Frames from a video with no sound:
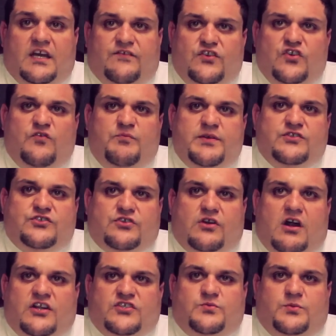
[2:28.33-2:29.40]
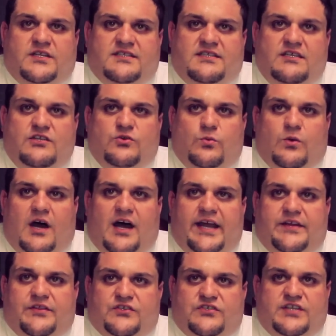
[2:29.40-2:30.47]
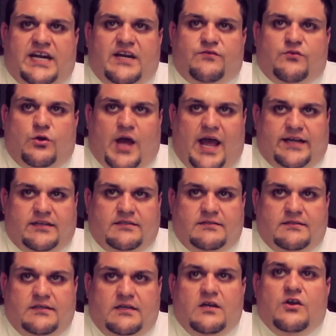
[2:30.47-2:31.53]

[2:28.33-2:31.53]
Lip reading: If you've been charged with a DUI in the state of Rhode Island,